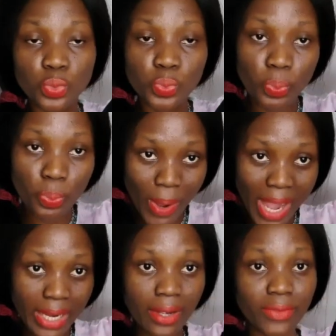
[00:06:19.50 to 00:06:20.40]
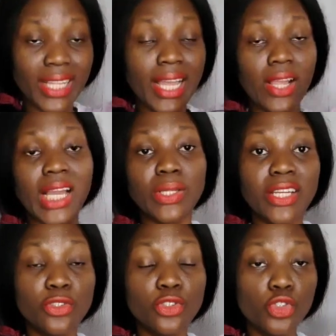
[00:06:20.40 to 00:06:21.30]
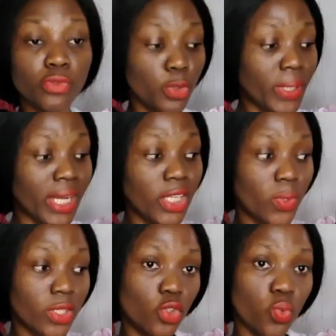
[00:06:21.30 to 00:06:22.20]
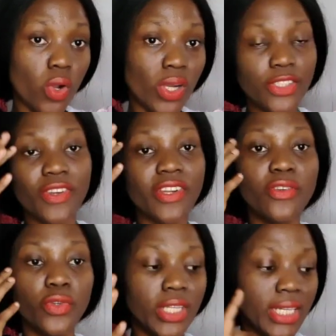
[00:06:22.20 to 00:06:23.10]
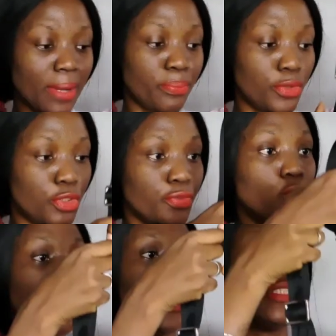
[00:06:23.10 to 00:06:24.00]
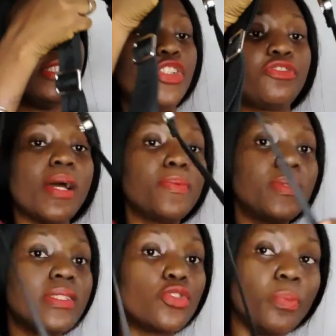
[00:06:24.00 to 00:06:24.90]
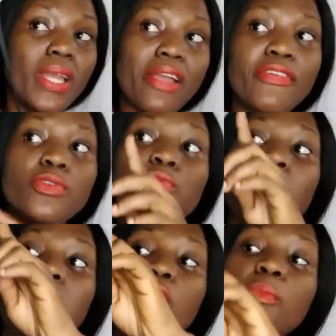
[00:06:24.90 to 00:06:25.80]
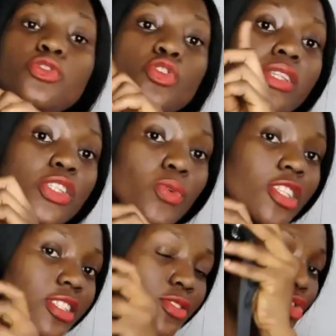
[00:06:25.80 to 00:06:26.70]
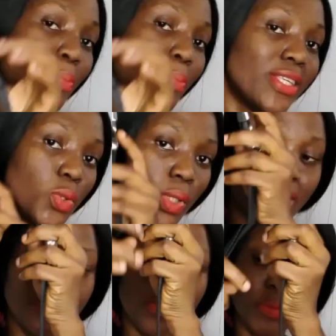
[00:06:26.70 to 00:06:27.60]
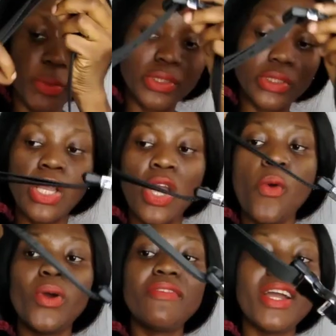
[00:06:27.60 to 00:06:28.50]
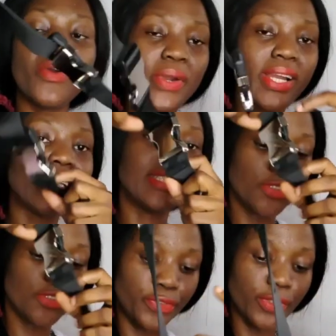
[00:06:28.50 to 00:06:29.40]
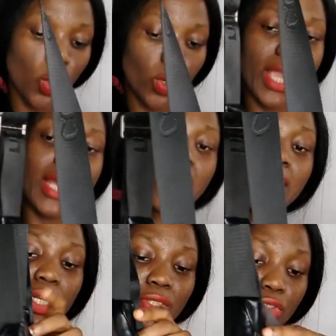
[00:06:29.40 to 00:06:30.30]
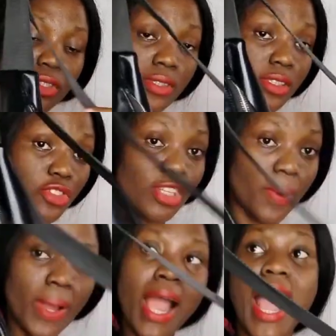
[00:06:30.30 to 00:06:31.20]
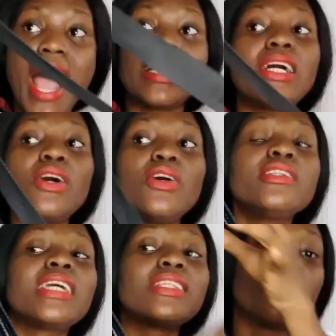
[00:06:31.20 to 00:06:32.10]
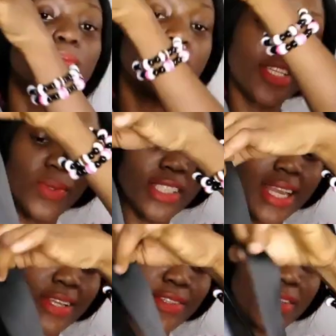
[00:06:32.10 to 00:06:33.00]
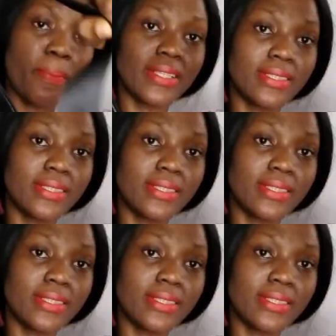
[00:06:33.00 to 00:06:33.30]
bag that I usually typically wear to work. It's very unique and beautiful. The straps to me, I almost thought this was too masculine for me, but whenever I wear it, I still feel okay and I have to adjust the strap. And I always get upset with this other part